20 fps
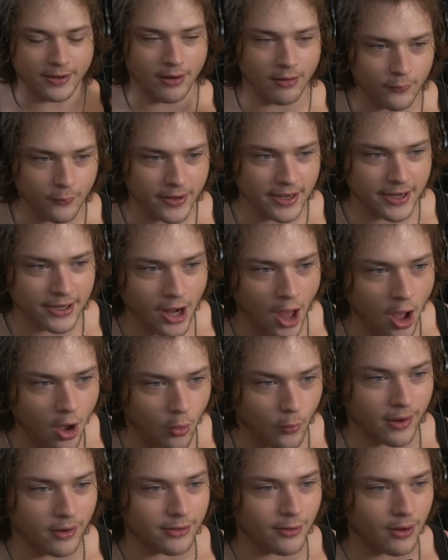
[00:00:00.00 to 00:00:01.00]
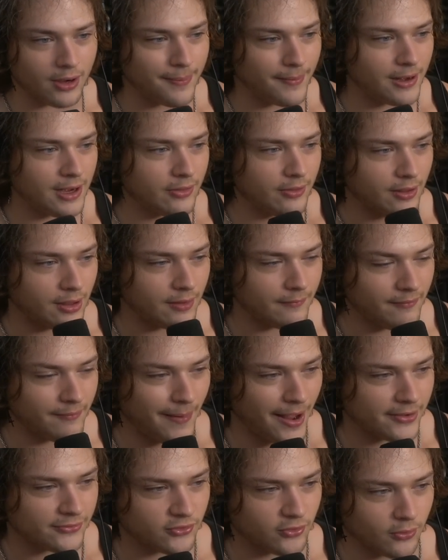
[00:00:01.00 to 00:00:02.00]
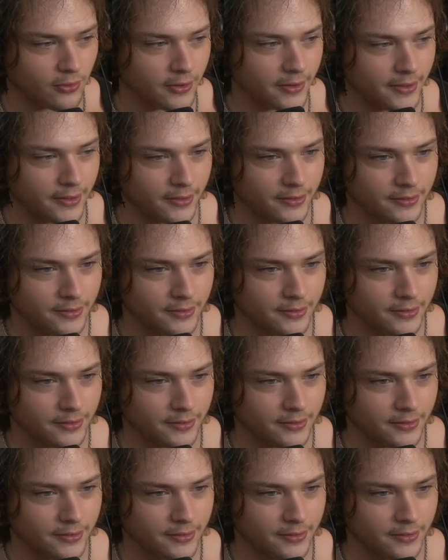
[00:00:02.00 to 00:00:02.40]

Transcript: don't- we didn't know! We don't know anything about her backstory.